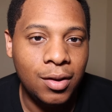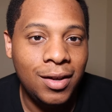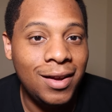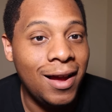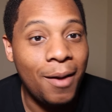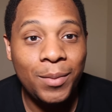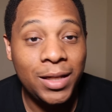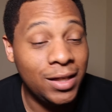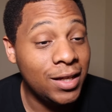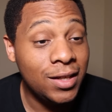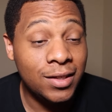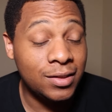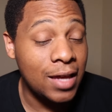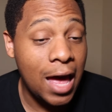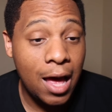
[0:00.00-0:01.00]
I mean,
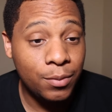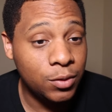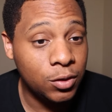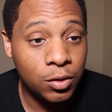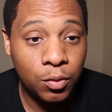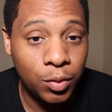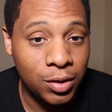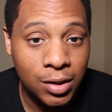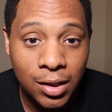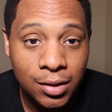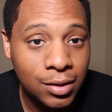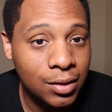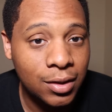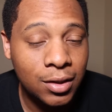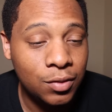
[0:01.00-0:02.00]
it is absolutely
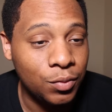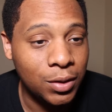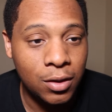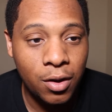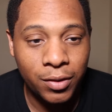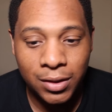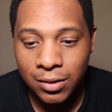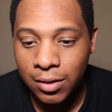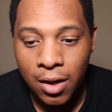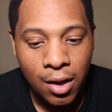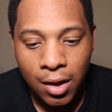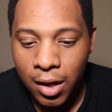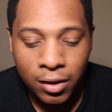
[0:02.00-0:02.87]
ridiculous with all these,